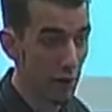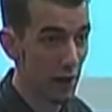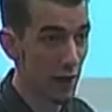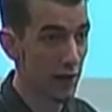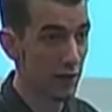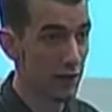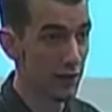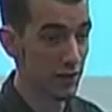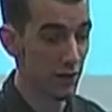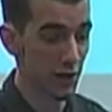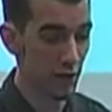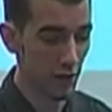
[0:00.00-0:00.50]

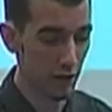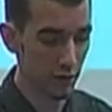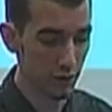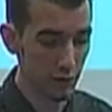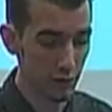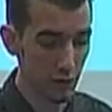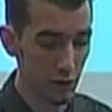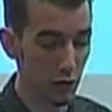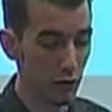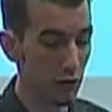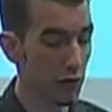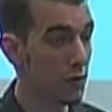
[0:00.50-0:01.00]
passed
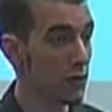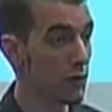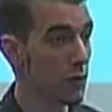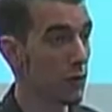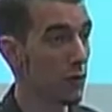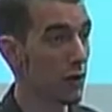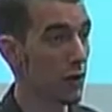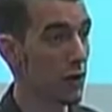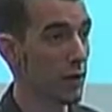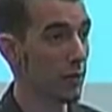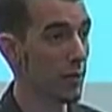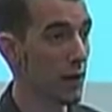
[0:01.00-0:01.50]
2
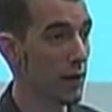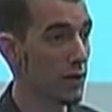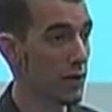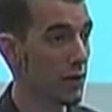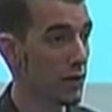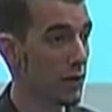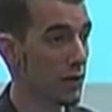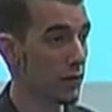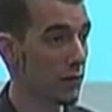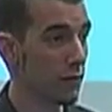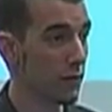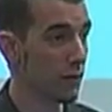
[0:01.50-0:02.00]
historic
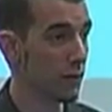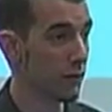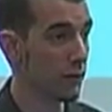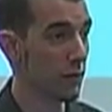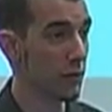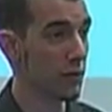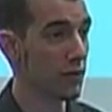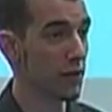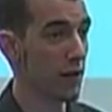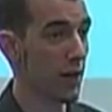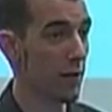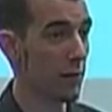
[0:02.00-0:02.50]
measures for the
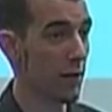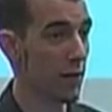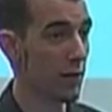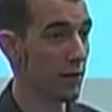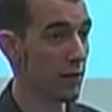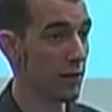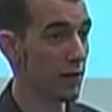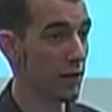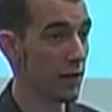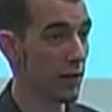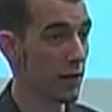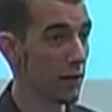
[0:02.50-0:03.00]
first time
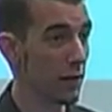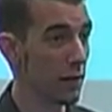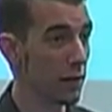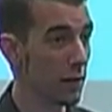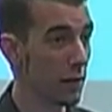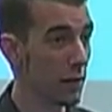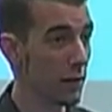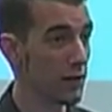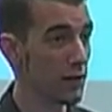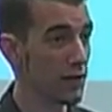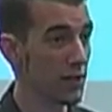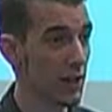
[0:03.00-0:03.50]
ever. They're the
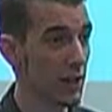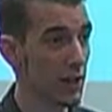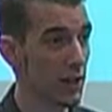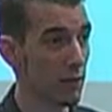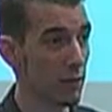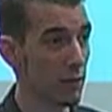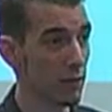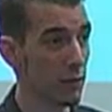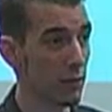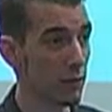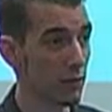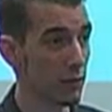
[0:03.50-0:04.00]
first
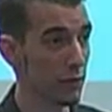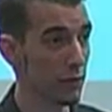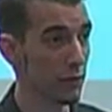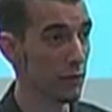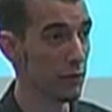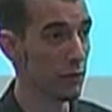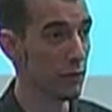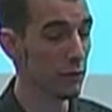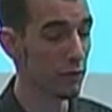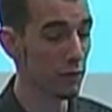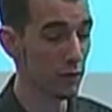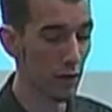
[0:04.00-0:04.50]
state to
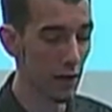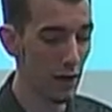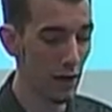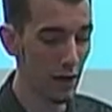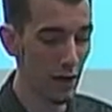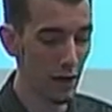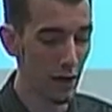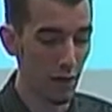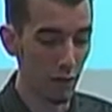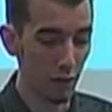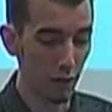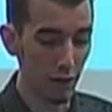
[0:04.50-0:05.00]
approve
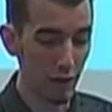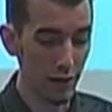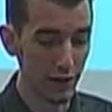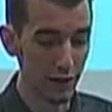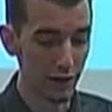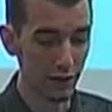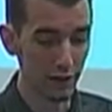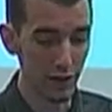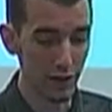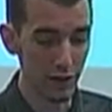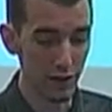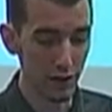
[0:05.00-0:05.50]

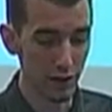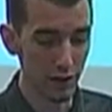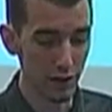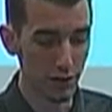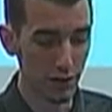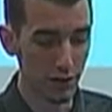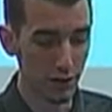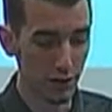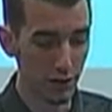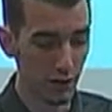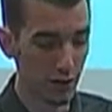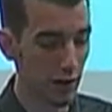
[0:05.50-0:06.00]

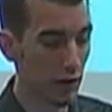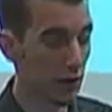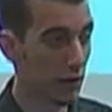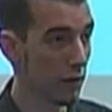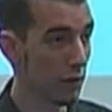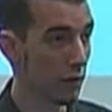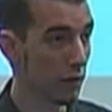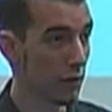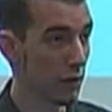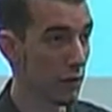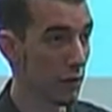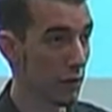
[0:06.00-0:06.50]
regulation
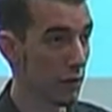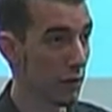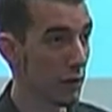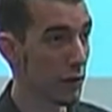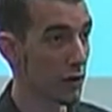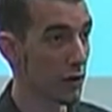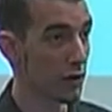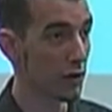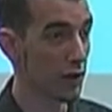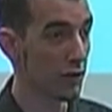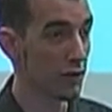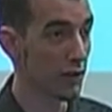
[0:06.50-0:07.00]
of the
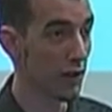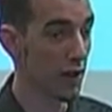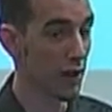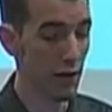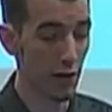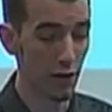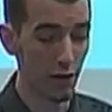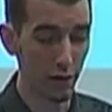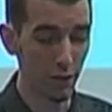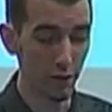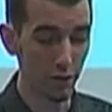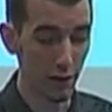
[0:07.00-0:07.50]
commercial
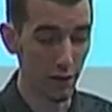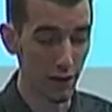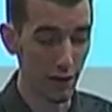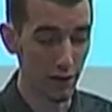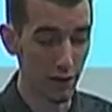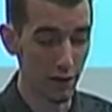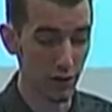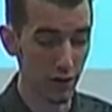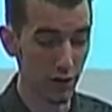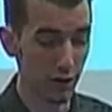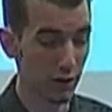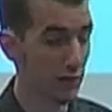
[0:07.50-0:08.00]
sale and
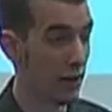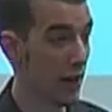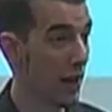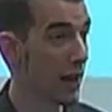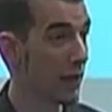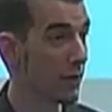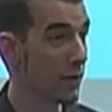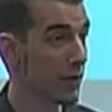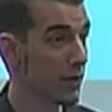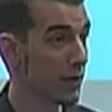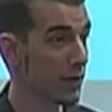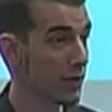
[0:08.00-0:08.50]
production of
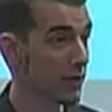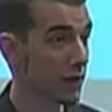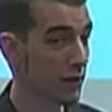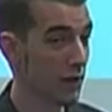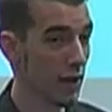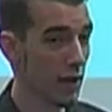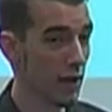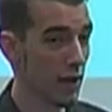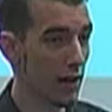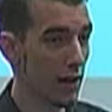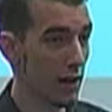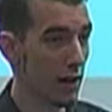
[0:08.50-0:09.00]
cannabis.
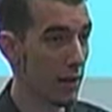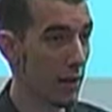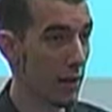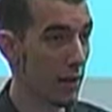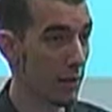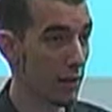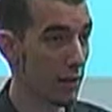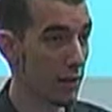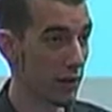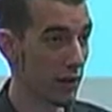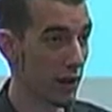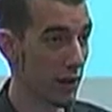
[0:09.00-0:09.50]

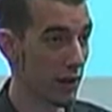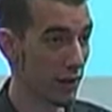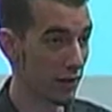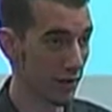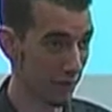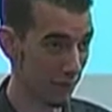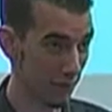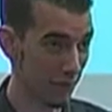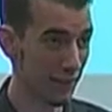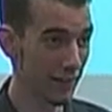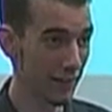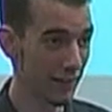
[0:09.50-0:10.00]
And
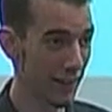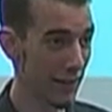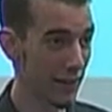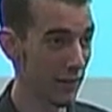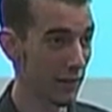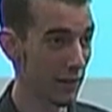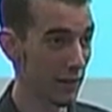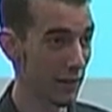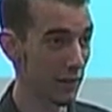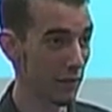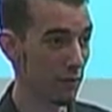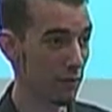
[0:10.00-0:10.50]

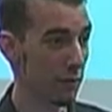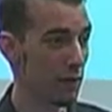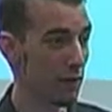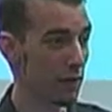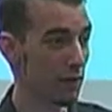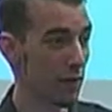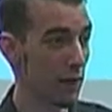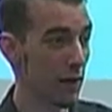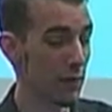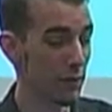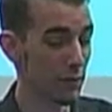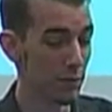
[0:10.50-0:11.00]

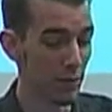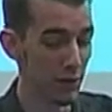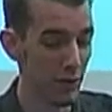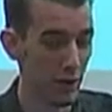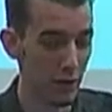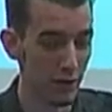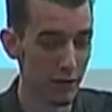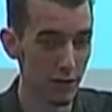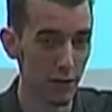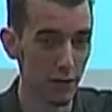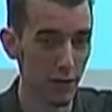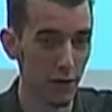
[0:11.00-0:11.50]
that was
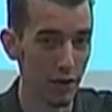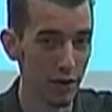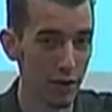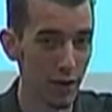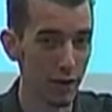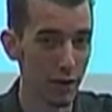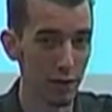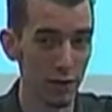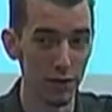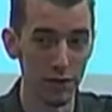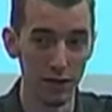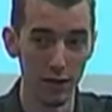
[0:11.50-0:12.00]
because of all the
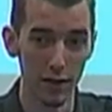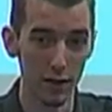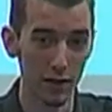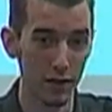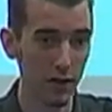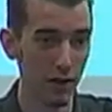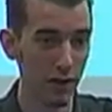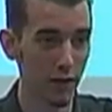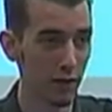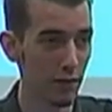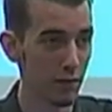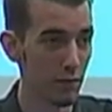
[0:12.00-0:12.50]
efforts
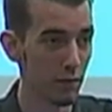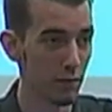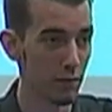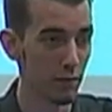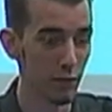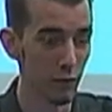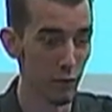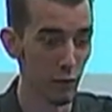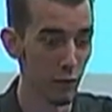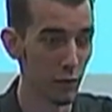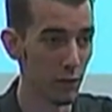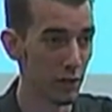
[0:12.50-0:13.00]
that
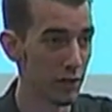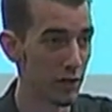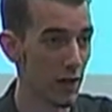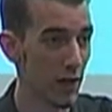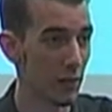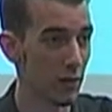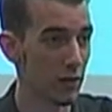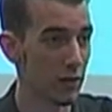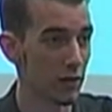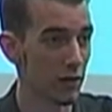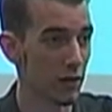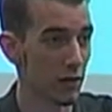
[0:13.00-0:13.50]
Norml
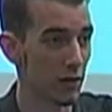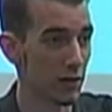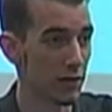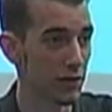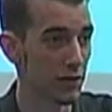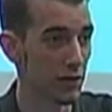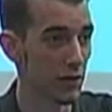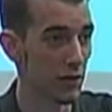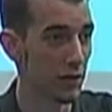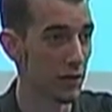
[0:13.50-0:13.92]
chapters across the